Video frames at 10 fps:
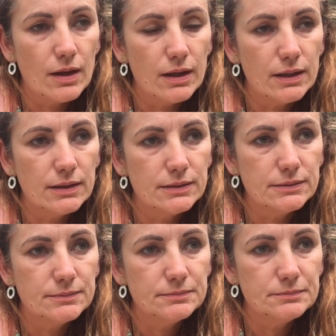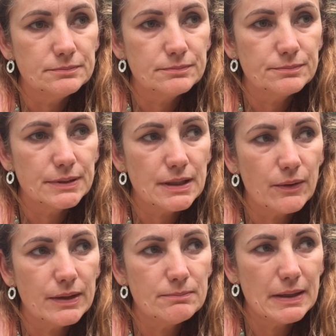But
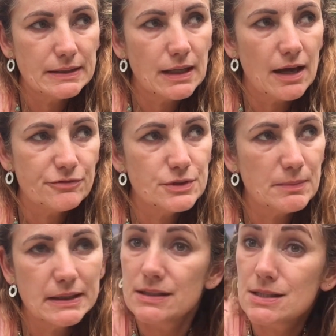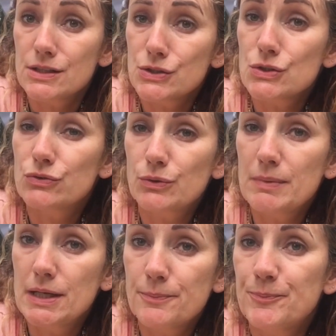now I have to make decisions for
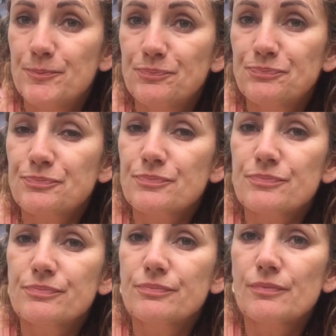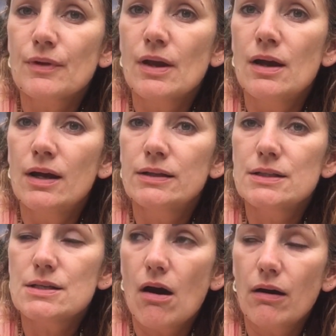me. And
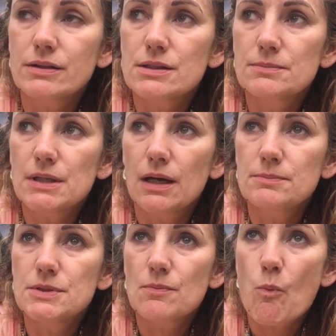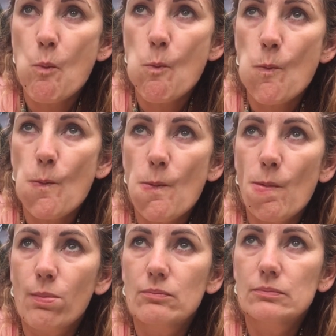that's hard sometimes,
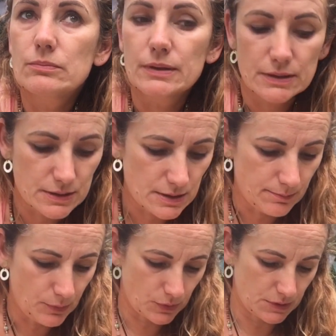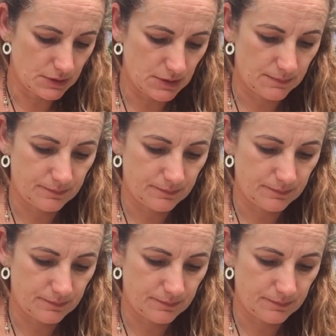but it's important.